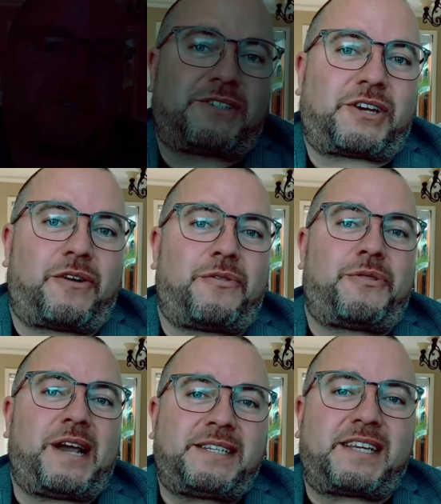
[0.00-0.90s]
So
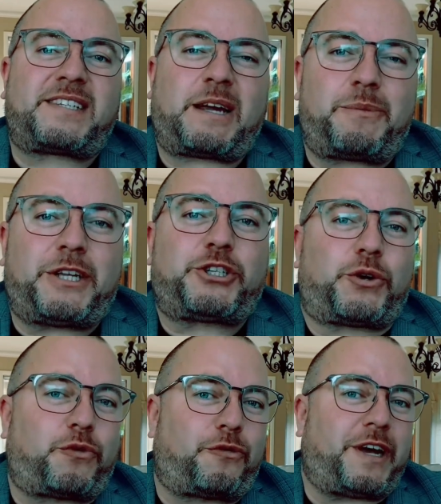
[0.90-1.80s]
these are some of the
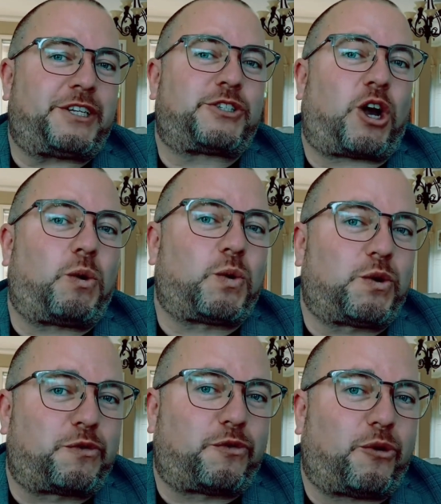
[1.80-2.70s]
general features I will
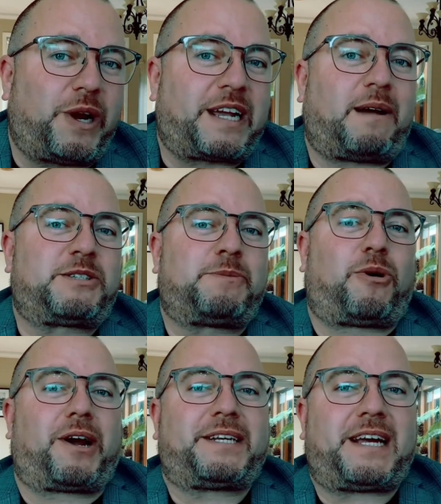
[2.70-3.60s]
look for when it comes to
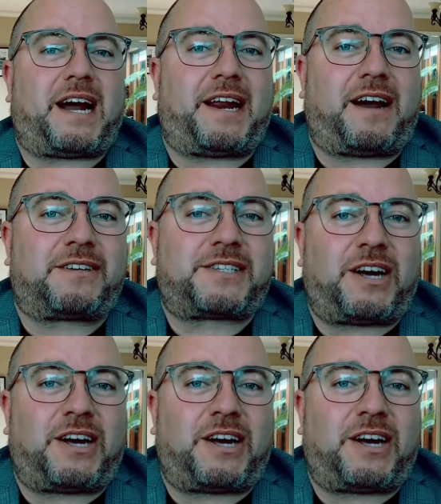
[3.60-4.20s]
buying a townhouse.